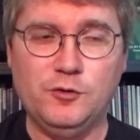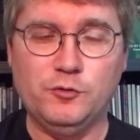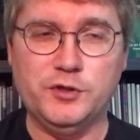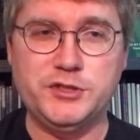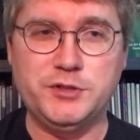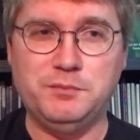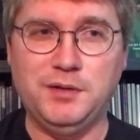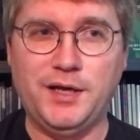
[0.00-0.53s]

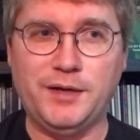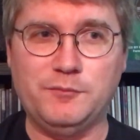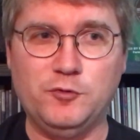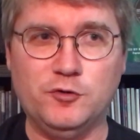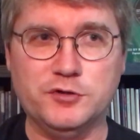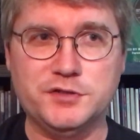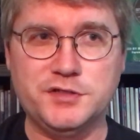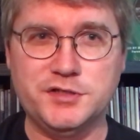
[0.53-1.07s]
Ritchie
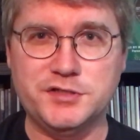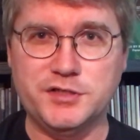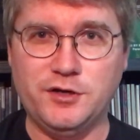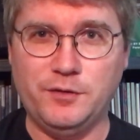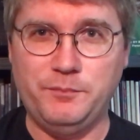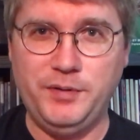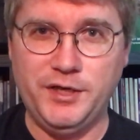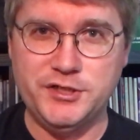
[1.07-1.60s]
Blackmore says the
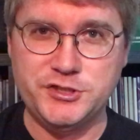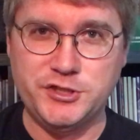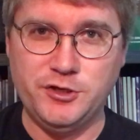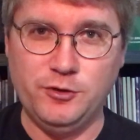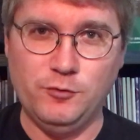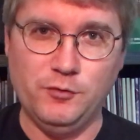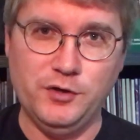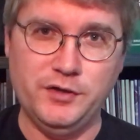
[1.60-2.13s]

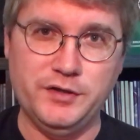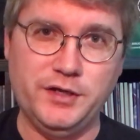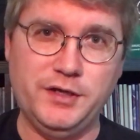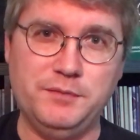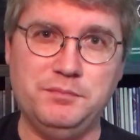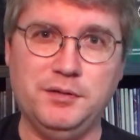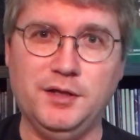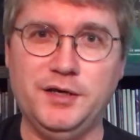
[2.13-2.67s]
arpeggio run that
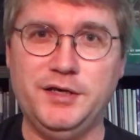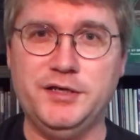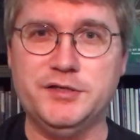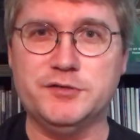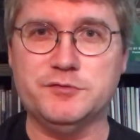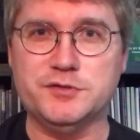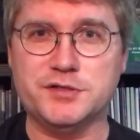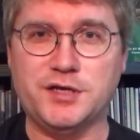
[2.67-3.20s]
he
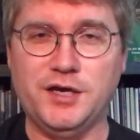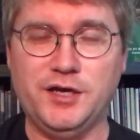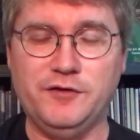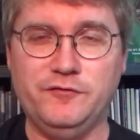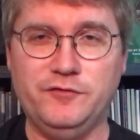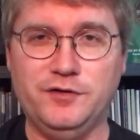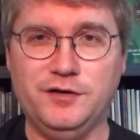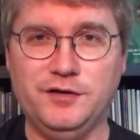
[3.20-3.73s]
plays was kind
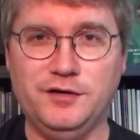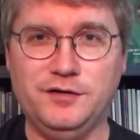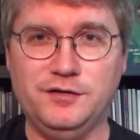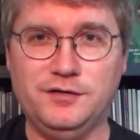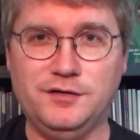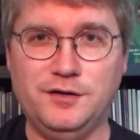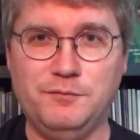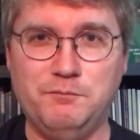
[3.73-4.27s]
of a
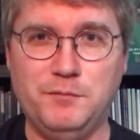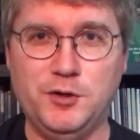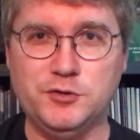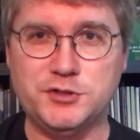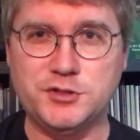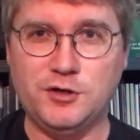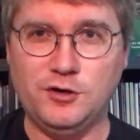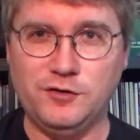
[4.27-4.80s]

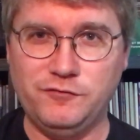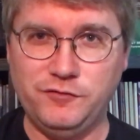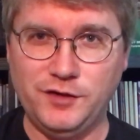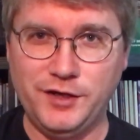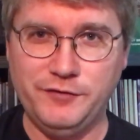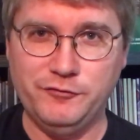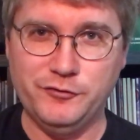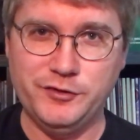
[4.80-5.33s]
Mozart
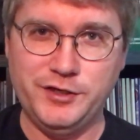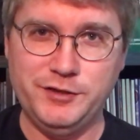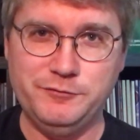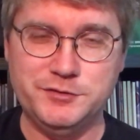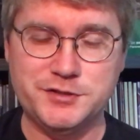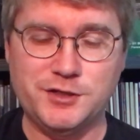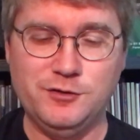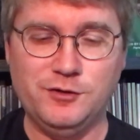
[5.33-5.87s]
flavor that he
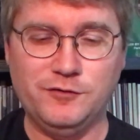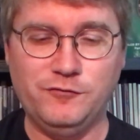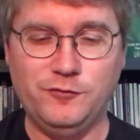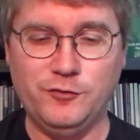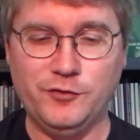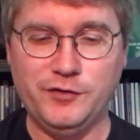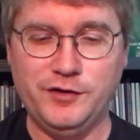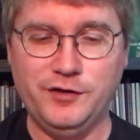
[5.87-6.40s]
was going
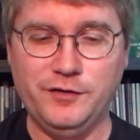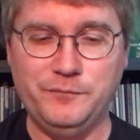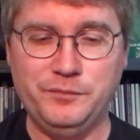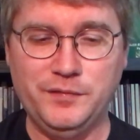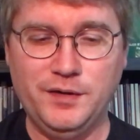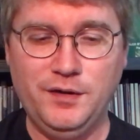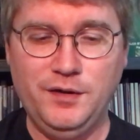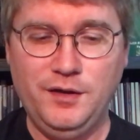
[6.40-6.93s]
for there,
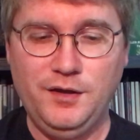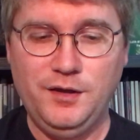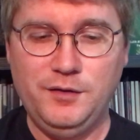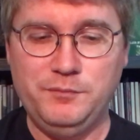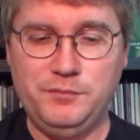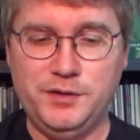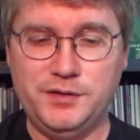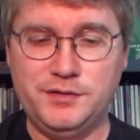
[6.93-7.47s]

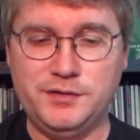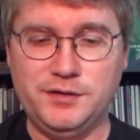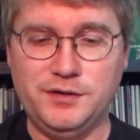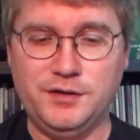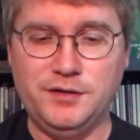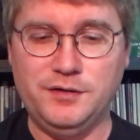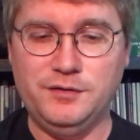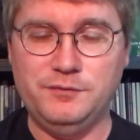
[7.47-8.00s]
but
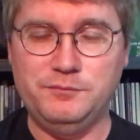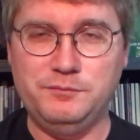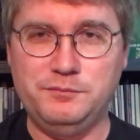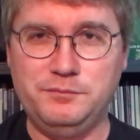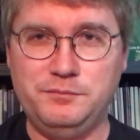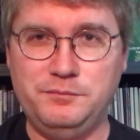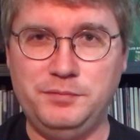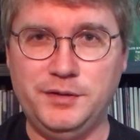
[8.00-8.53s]

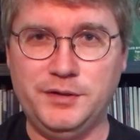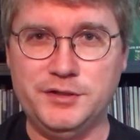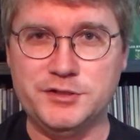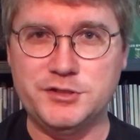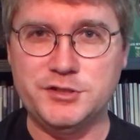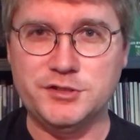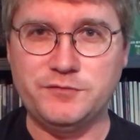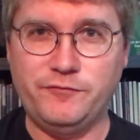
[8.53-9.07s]

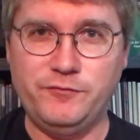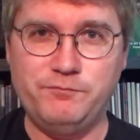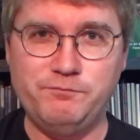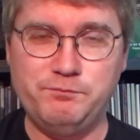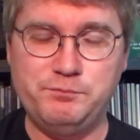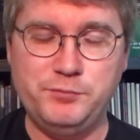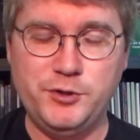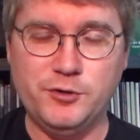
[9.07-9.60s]
it's just
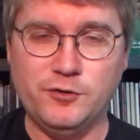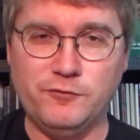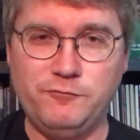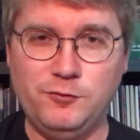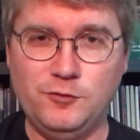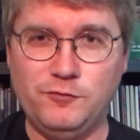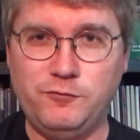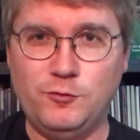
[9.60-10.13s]
pure
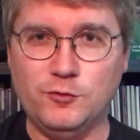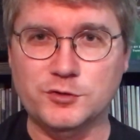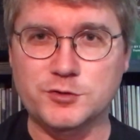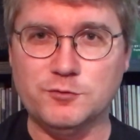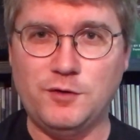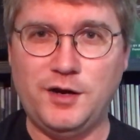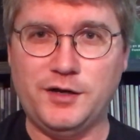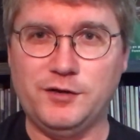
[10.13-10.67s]
full
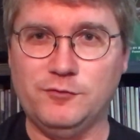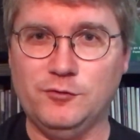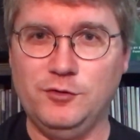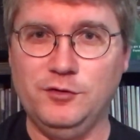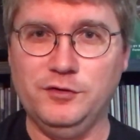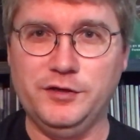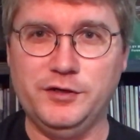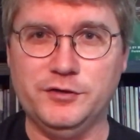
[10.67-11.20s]
force rock and
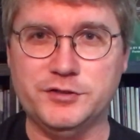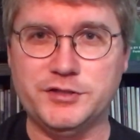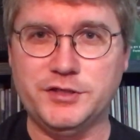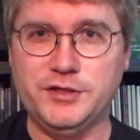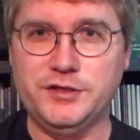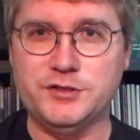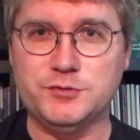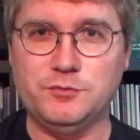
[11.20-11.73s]
roll
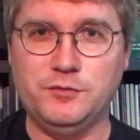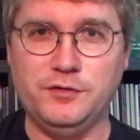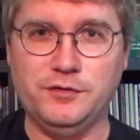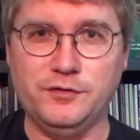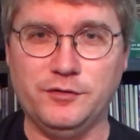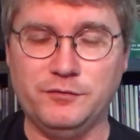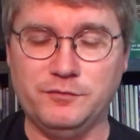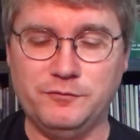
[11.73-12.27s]
energy. It's
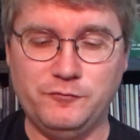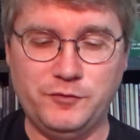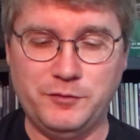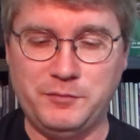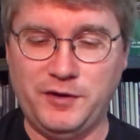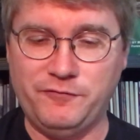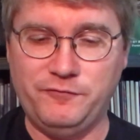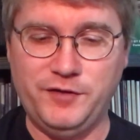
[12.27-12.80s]
one
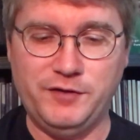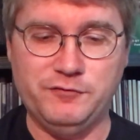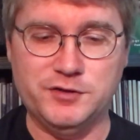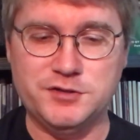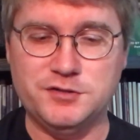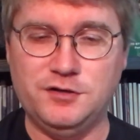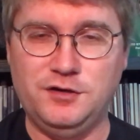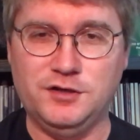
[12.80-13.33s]
of my
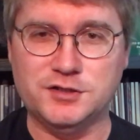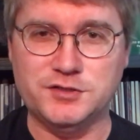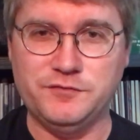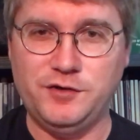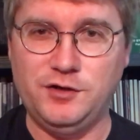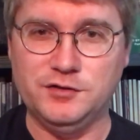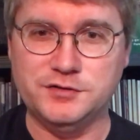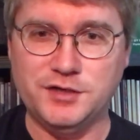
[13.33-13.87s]
favorite songs
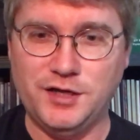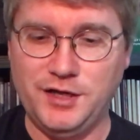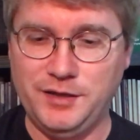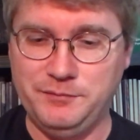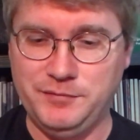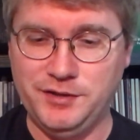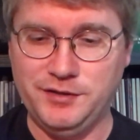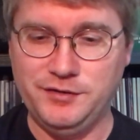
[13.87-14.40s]
of all
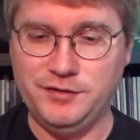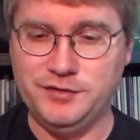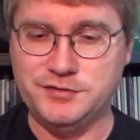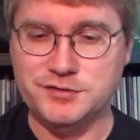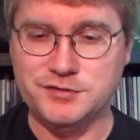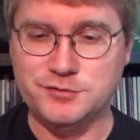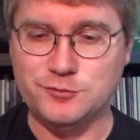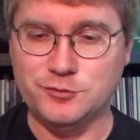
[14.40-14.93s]
time.
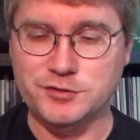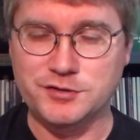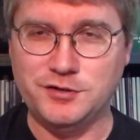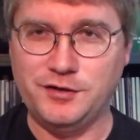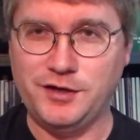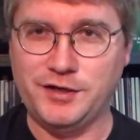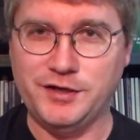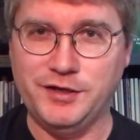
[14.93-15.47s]
It's a sort of
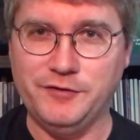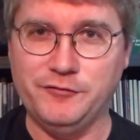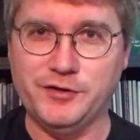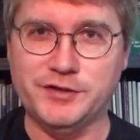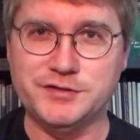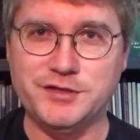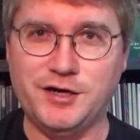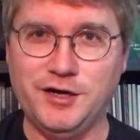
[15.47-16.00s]
song I can never
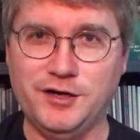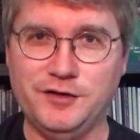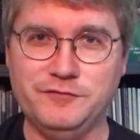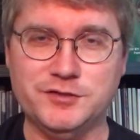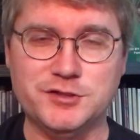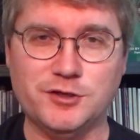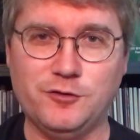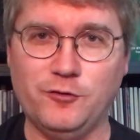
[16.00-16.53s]
get tired of.
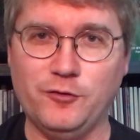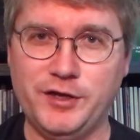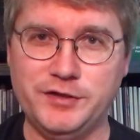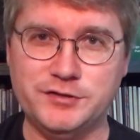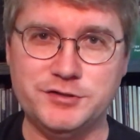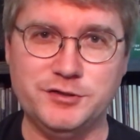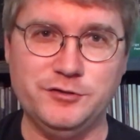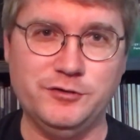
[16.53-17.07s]
It's a
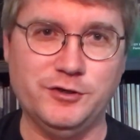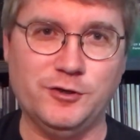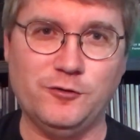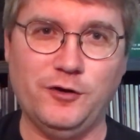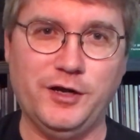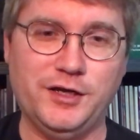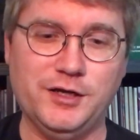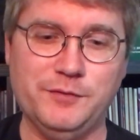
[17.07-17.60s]
great tune to
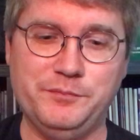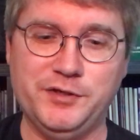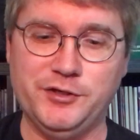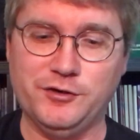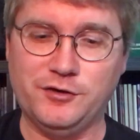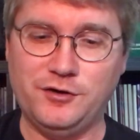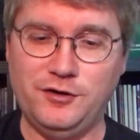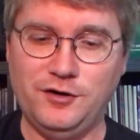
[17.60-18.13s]
crank up in
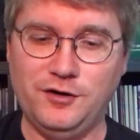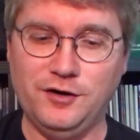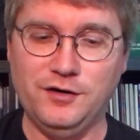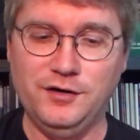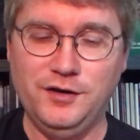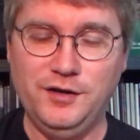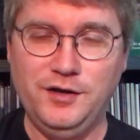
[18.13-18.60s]
your car.